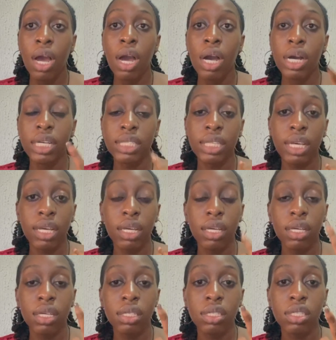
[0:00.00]

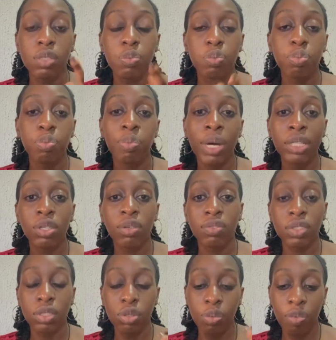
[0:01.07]
Is part
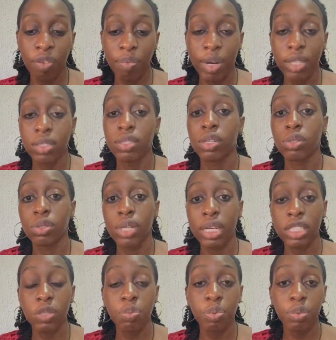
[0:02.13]
of the group of bacteria known
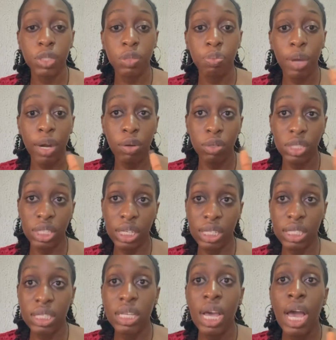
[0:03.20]
as
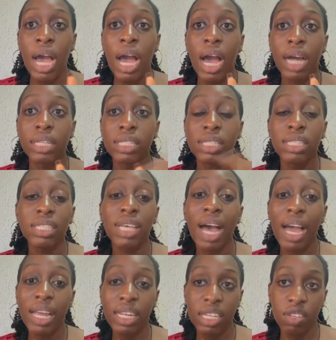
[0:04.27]
spirochetes, and it is
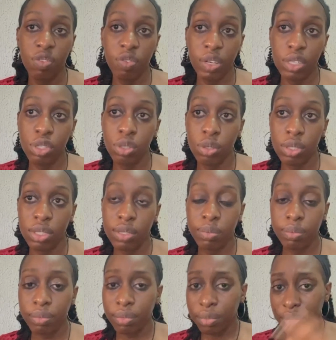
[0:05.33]
highly infectious.
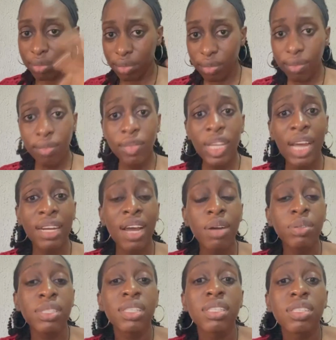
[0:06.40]
And
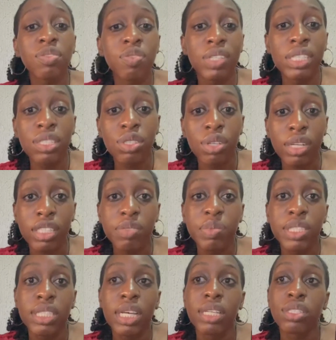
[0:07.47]
how is this syphilis
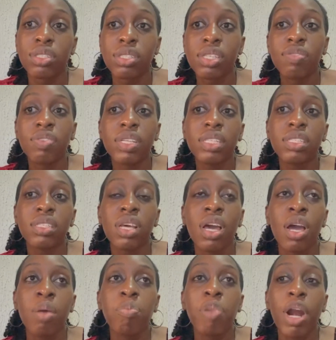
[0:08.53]
transmitted? Syphilis
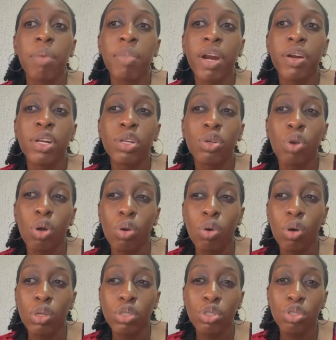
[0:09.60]
primarily
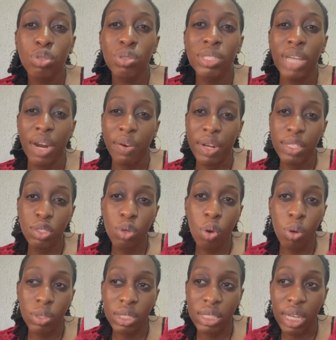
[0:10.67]
occurs through direct
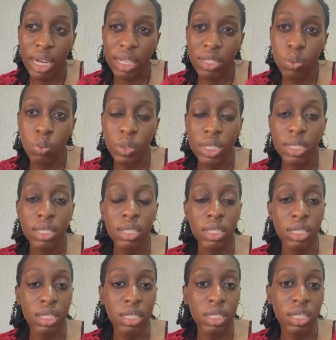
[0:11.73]
contact with
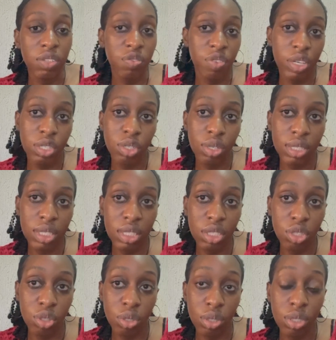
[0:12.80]
the infectious
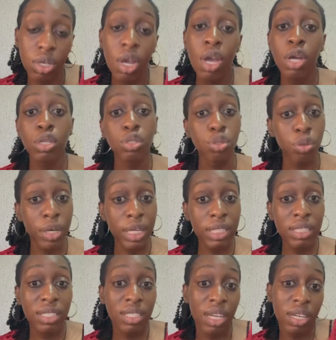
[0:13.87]
lesions
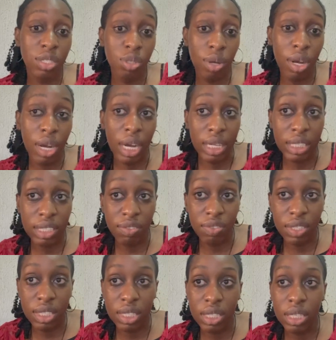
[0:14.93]
during sexual
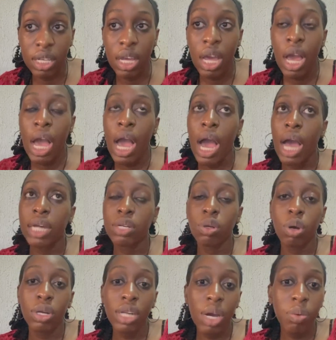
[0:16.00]
activity, and
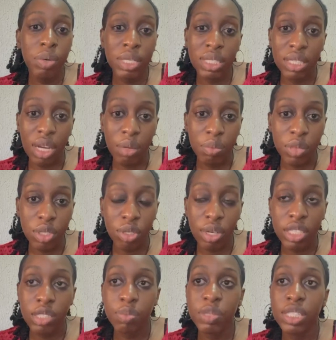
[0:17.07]
other ways it can be
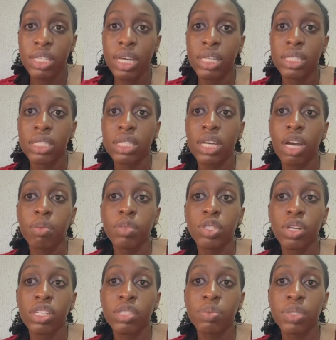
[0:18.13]
transmitted. It can be
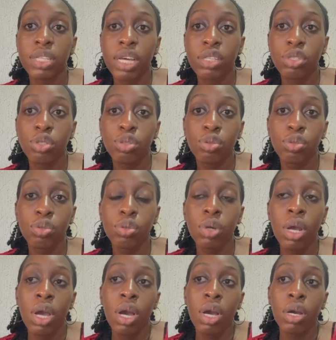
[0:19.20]
transmitted
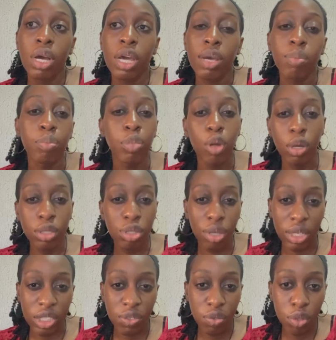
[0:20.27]
through blood
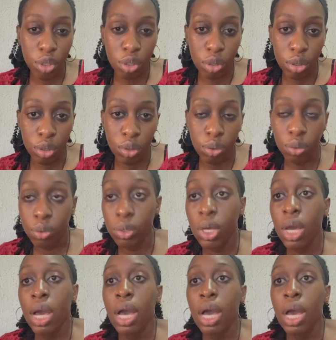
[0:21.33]
transfusion too.